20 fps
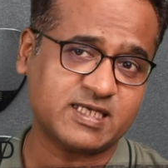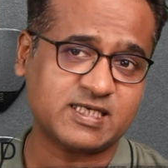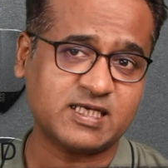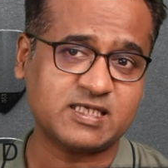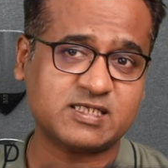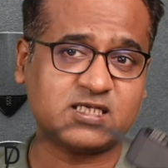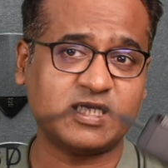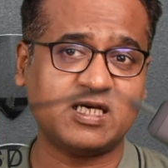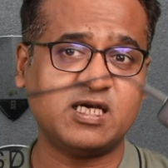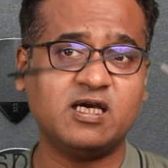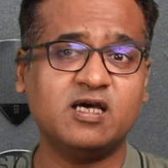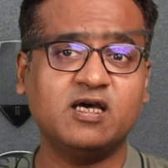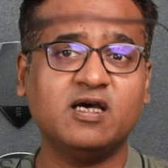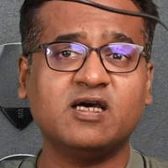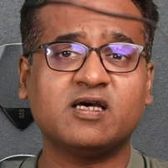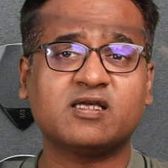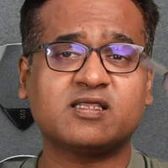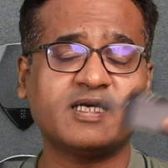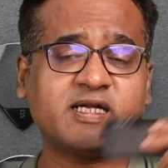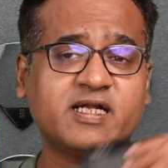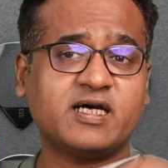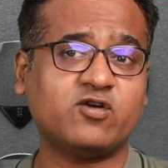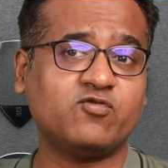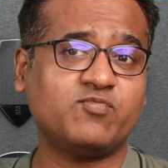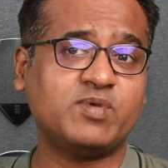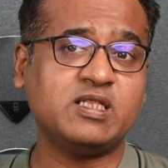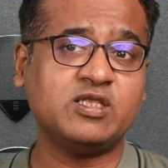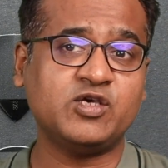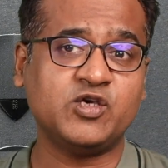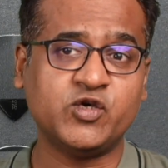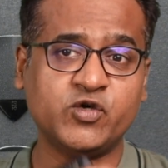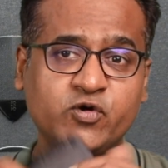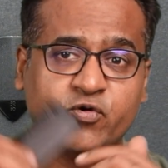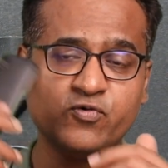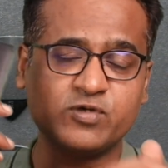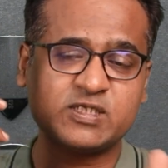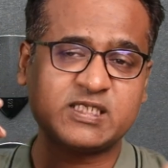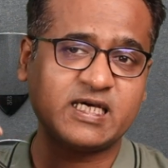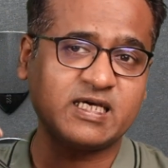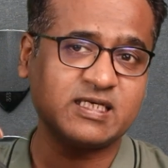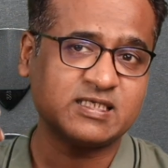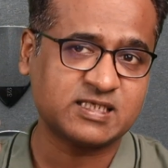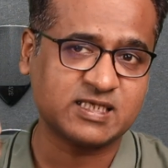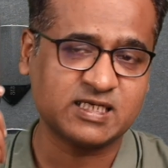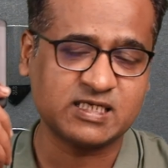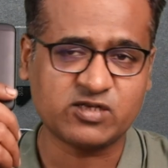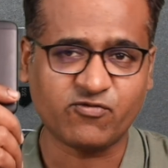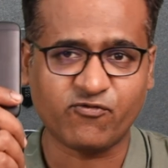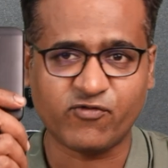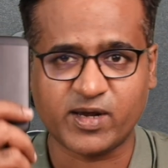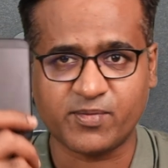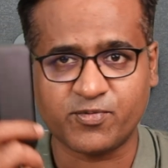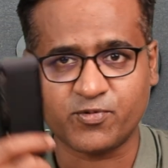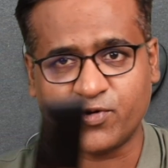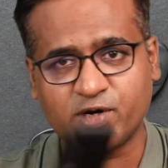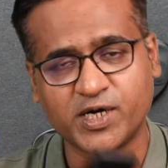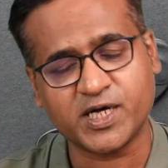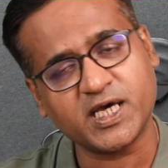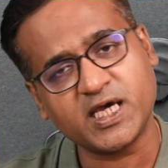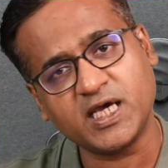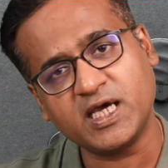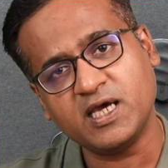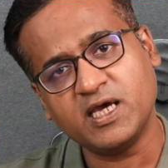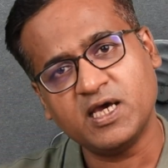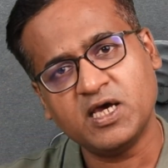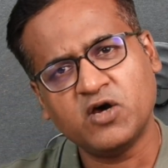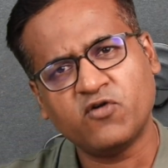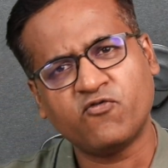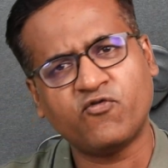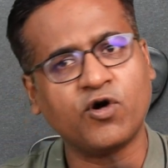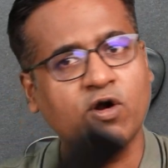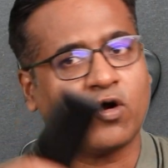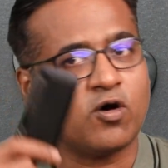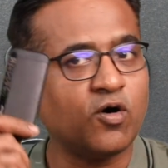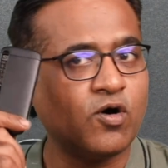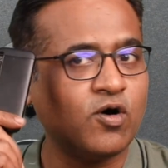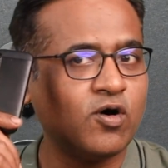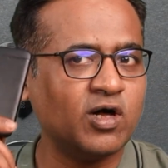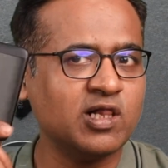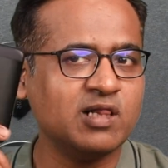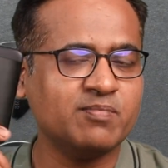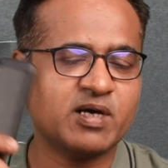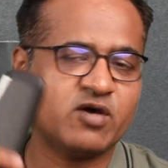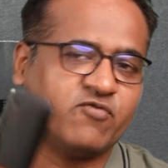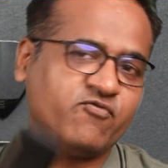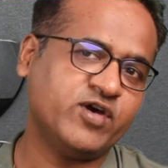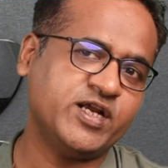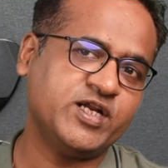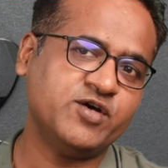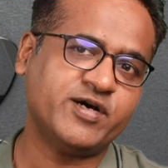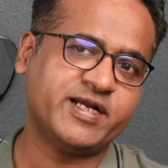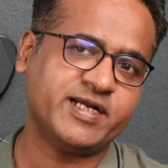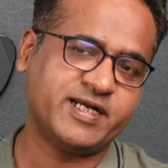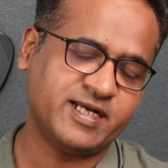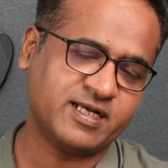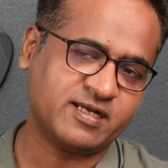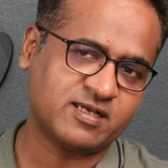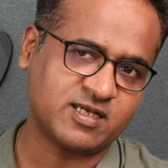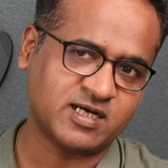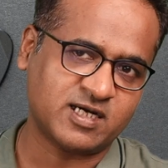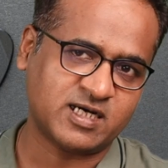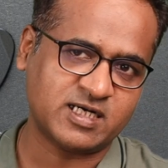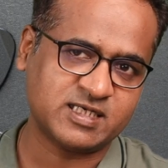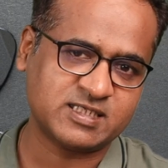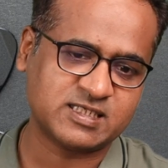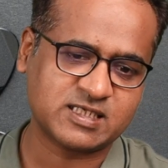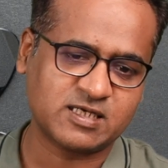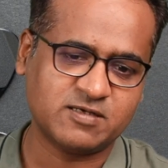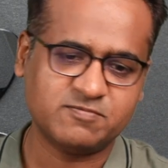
SSD that I've been using since February for all my video editing tasks.